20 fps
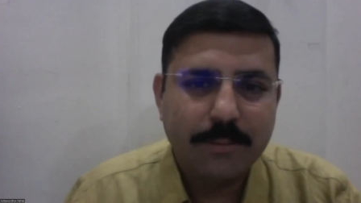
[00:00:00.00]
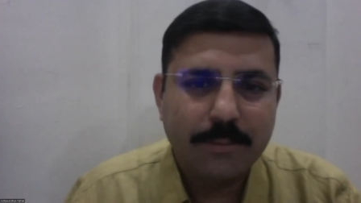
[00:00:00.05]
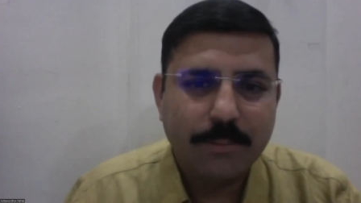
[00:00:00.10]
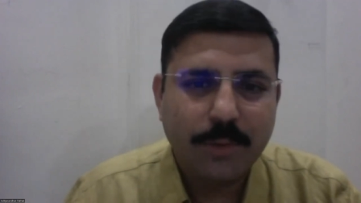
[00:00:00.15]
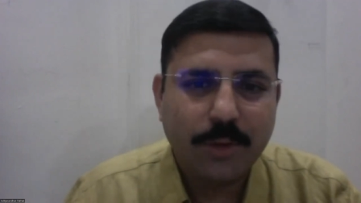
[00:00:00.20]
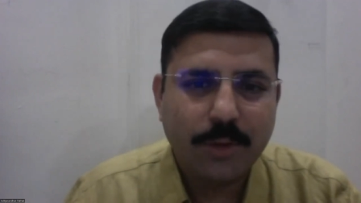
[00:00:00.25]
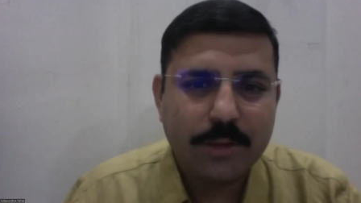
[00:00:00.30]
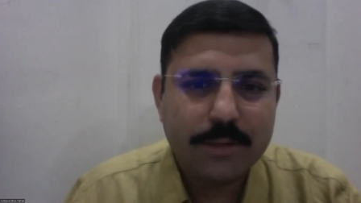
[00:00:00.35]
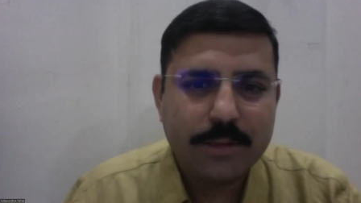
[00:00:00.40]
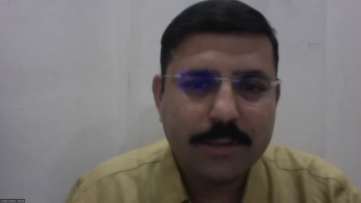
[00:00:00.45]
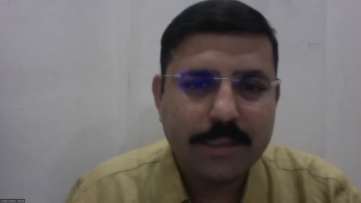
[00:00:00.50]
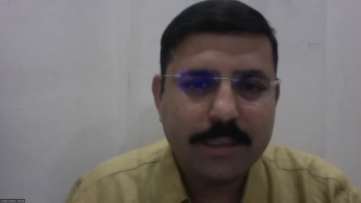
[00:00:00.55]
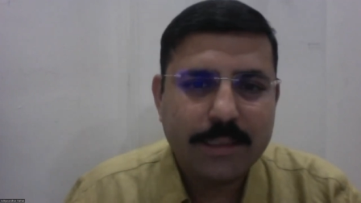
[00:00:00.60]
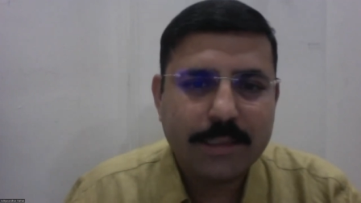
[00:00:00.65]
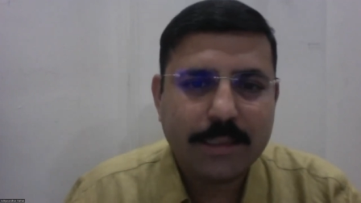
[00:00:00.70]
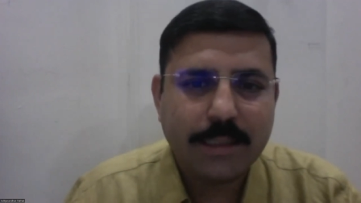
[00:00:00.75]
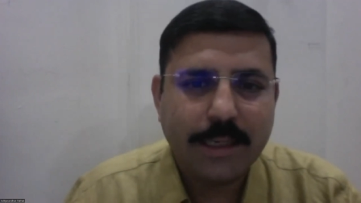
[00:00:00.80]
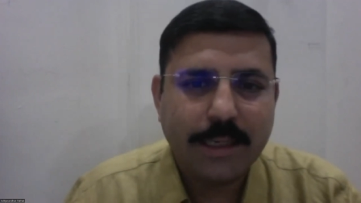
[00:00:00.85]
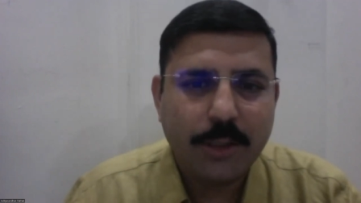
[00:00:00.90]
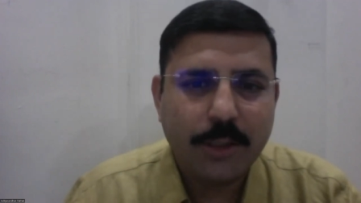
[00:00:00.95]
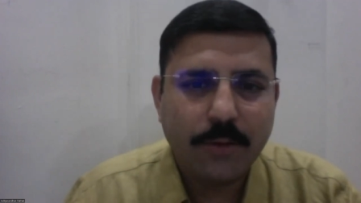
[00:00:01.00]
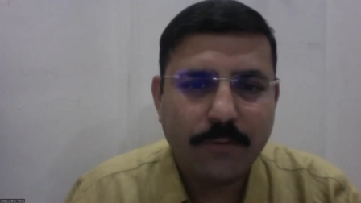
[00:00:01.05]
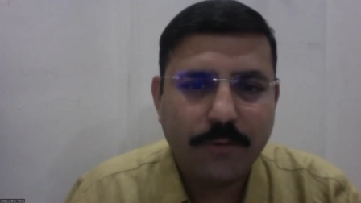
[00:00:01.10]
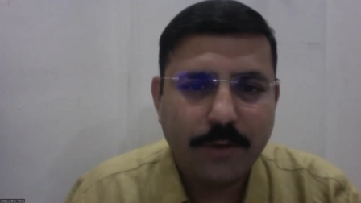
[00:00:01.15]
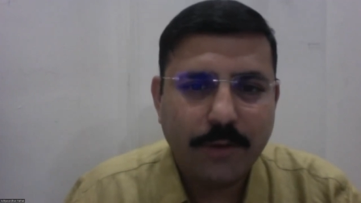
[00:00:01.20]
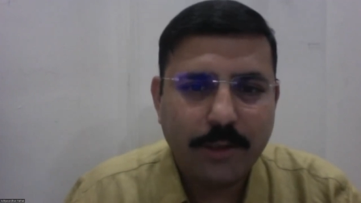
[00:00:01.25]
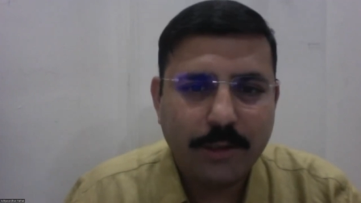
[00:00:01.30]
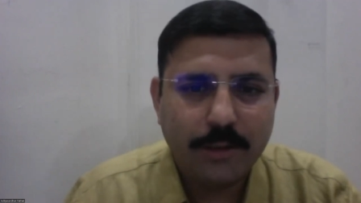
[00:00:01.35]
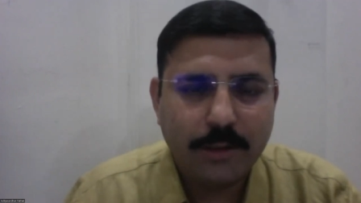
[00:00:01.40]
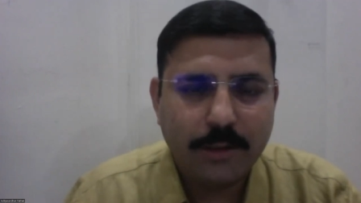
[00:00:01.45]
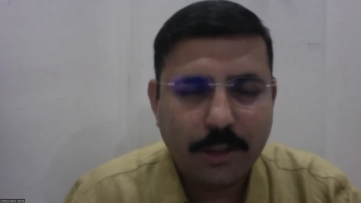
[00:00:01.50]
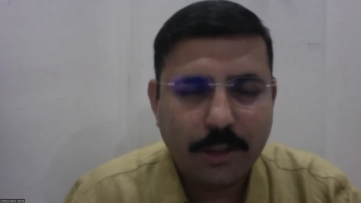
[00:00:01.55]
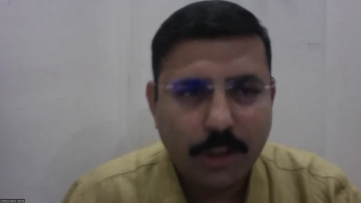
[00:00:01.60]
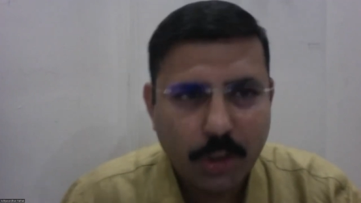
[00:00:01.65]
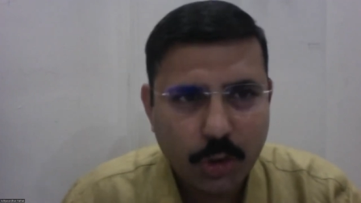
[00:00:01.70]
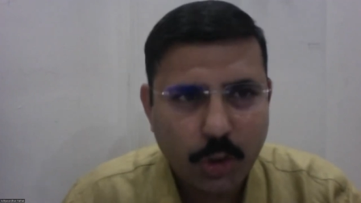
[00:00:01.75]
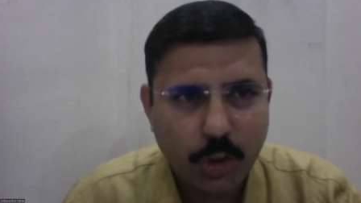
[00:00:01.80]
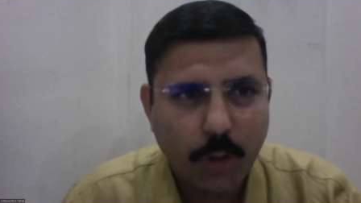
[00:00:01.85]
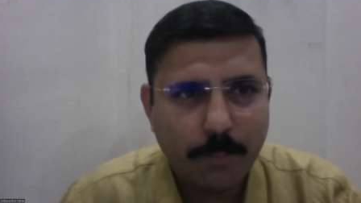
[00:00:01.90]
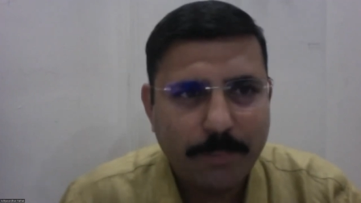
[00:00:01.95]
because this kind of a
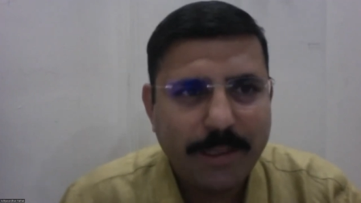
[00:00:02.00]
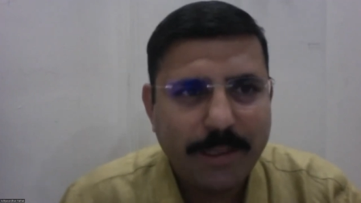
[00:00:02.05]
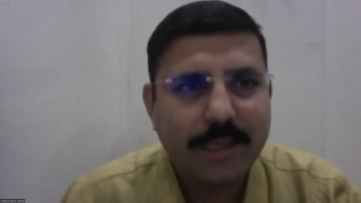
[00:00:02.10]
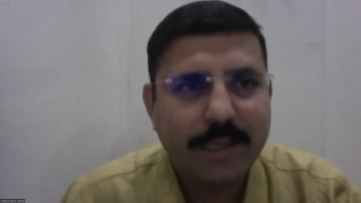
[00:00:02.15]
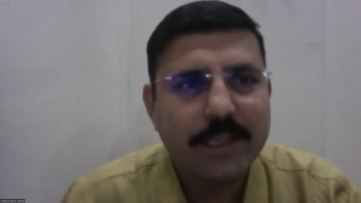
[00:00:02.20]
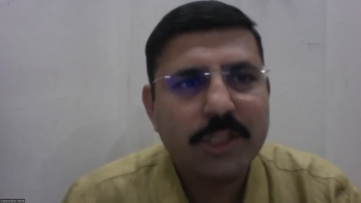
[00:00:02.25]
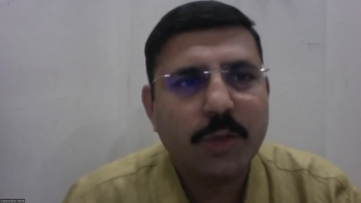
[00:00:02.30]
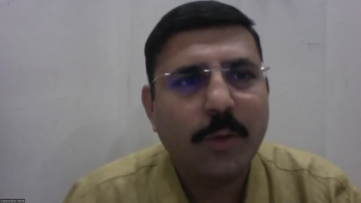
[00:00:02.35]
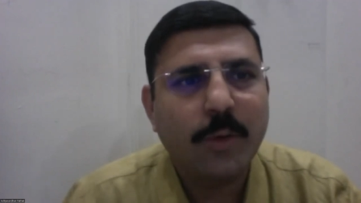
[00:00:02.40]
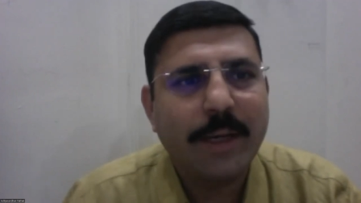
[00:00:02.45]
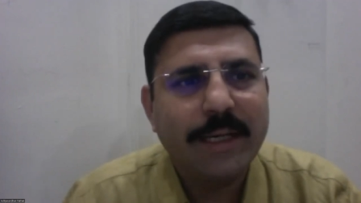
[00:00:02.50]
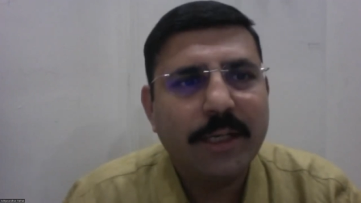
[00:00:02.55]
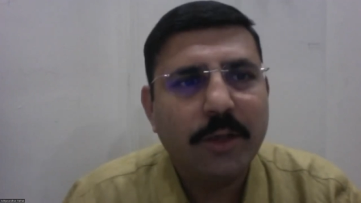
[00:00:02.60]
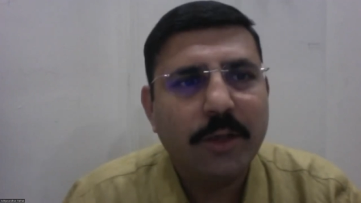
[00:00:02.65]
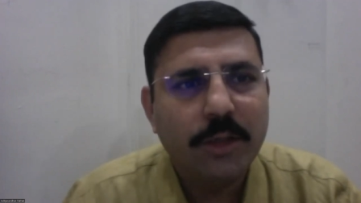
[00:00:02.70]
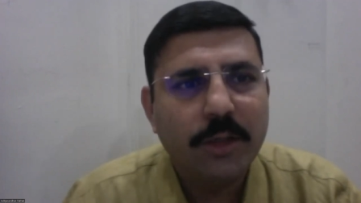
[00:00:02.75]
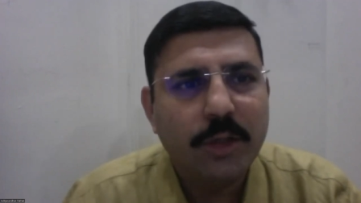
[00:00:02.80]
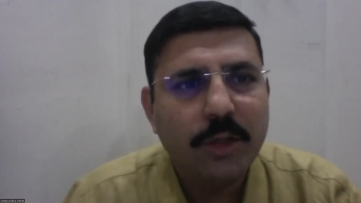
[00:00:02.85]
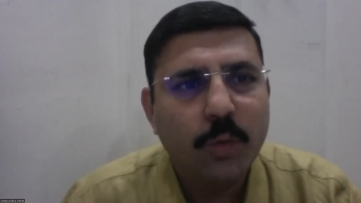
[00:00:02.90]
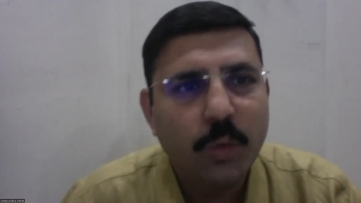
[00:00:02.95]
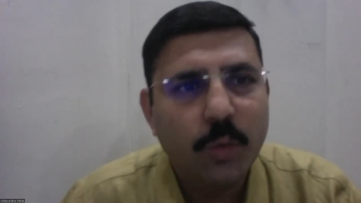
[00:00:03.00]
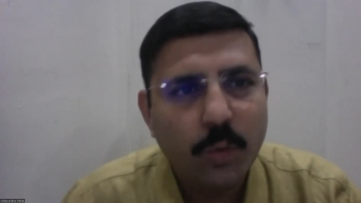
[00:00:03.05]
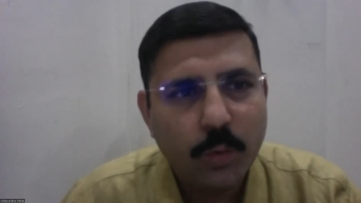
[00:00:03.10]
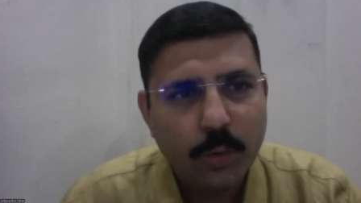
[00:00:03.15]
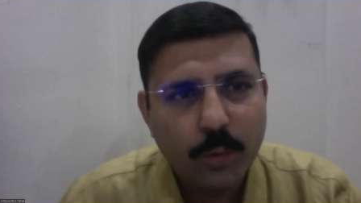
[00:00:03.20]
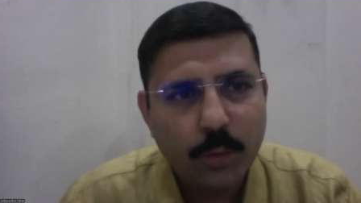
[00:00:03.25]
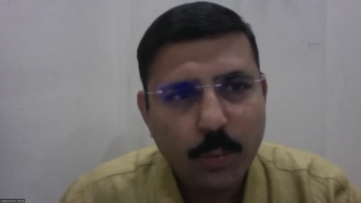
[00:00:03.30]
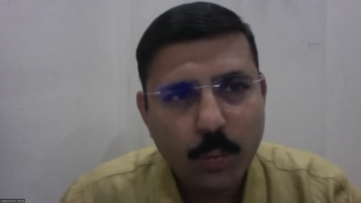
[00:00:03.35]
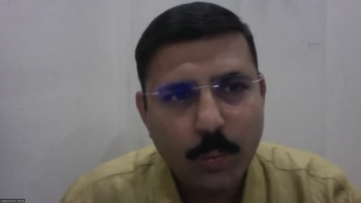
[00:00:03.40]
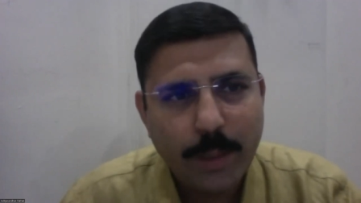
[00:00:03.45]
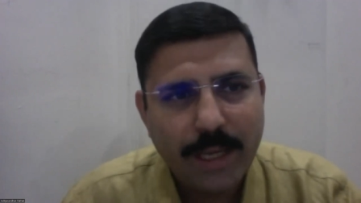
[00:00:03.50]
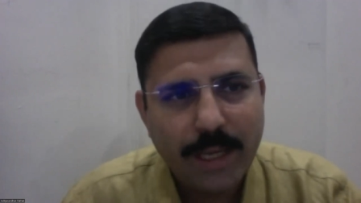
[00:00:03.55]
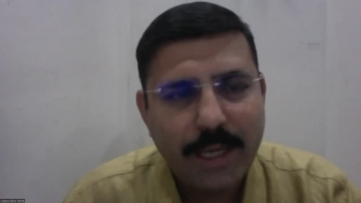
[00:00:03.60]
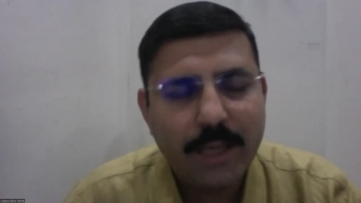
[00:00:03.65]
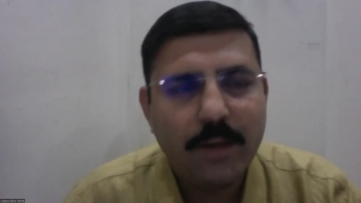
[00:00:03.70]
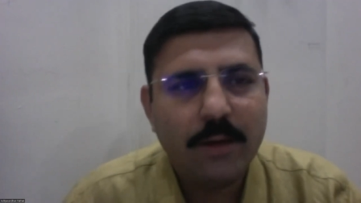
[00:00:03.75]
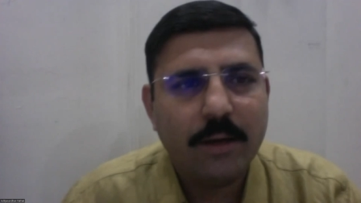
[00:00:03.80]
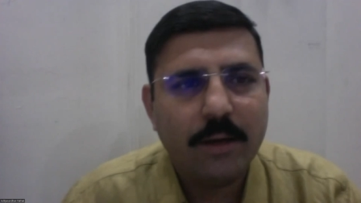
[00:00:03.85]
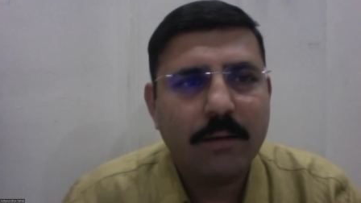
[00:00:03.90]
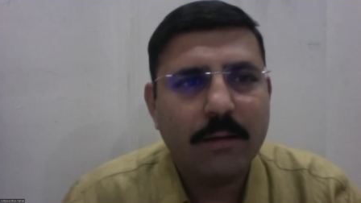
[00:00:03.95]
topic is quite new
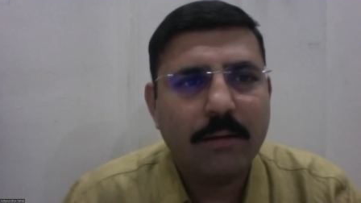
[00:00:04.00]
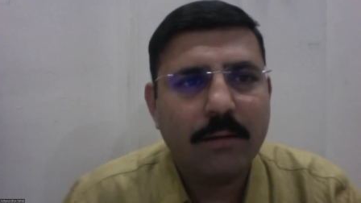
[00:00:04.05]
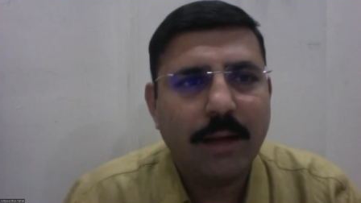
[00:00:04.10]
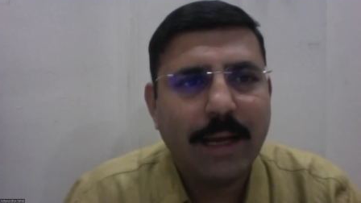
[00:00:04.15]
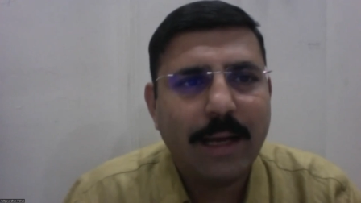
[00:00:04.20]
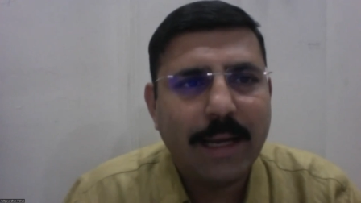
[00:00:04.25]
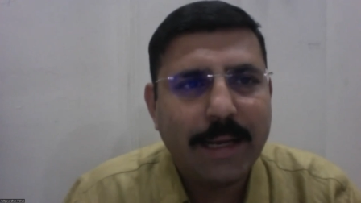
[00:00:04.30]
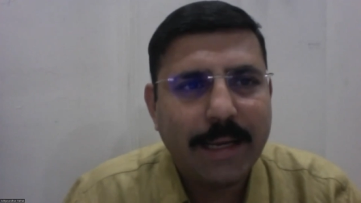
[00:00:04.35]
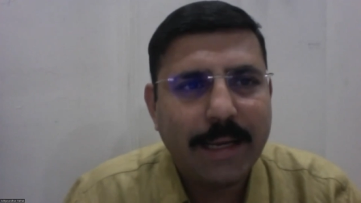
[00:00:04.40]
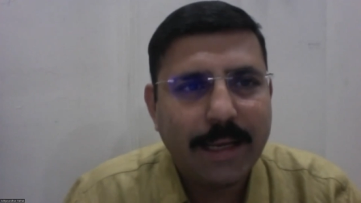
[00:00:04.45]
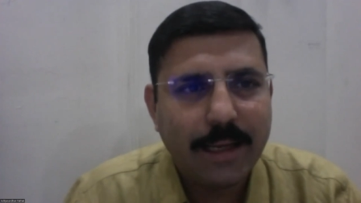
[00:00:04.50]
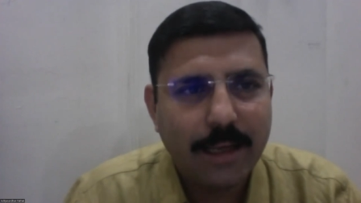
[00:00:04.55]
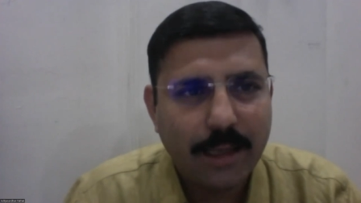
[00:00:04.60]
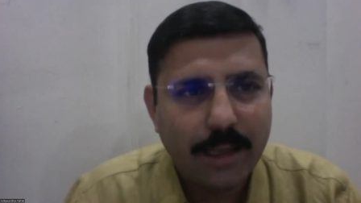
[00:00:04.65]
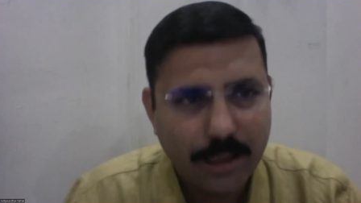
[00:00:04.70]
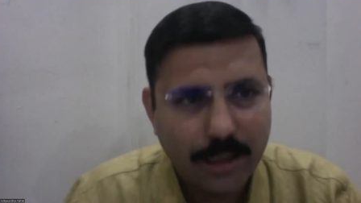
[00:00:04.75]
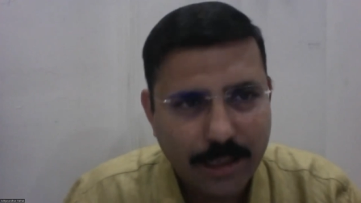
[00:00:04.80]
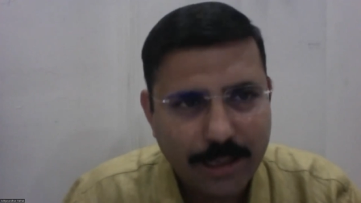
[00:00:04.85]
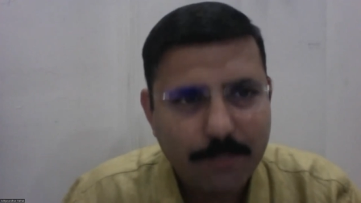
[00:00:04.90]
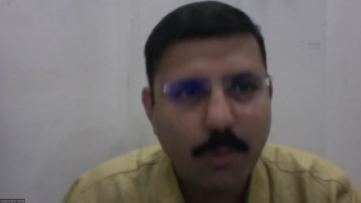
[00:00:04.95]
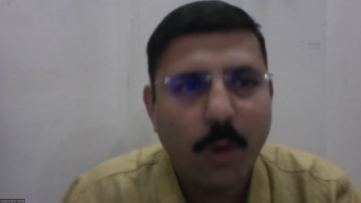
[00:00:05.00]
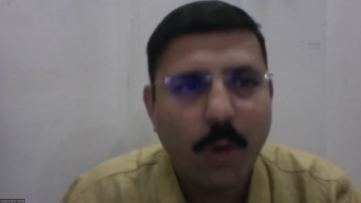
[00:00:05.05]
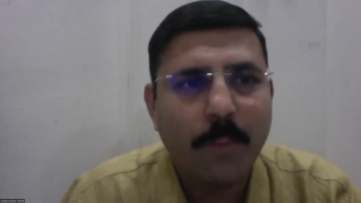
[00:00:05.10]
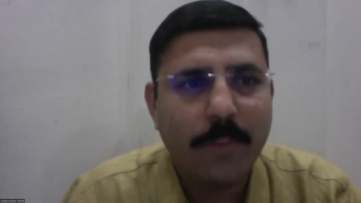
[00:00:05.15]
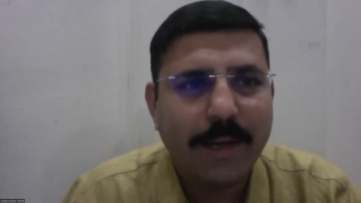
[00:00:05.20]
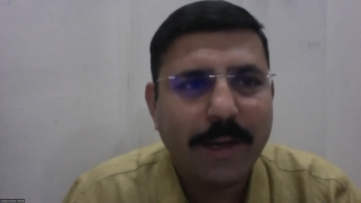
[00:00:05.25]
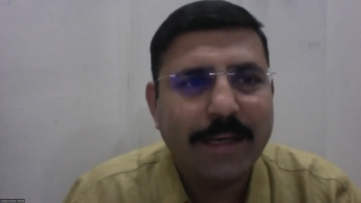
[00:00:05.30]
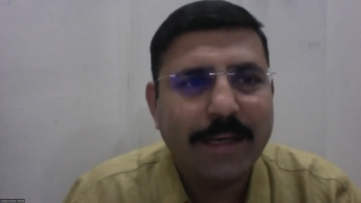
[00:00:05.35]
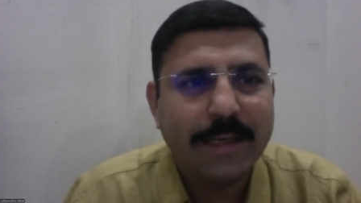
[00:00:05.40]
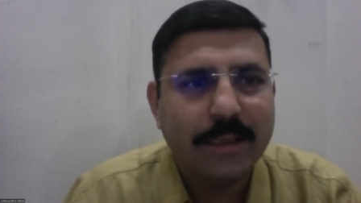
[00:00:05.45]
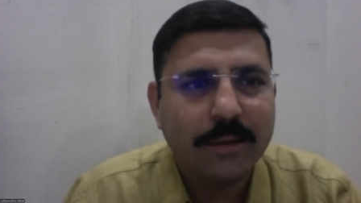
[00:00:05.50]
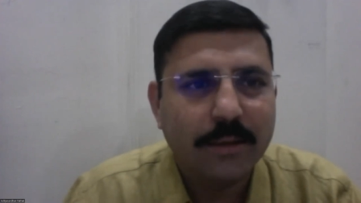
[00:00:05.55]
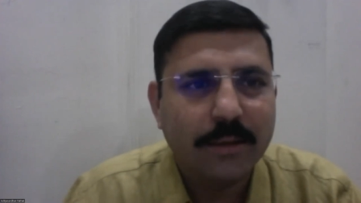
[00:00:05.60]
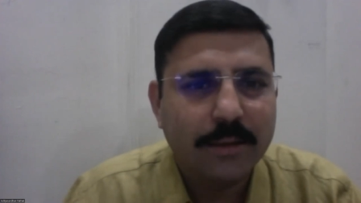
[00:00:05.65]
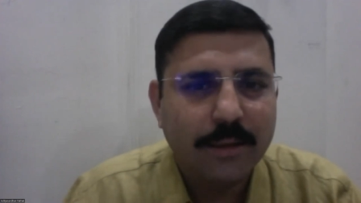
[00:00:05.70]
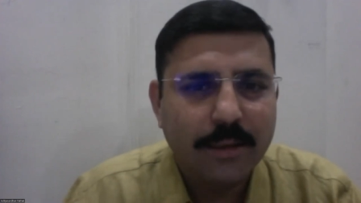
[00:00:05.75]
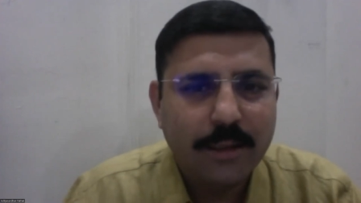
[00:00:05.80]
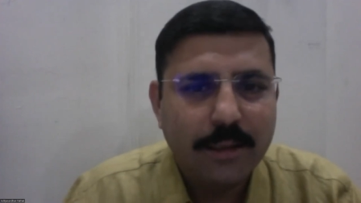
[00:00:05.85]
where I am operating.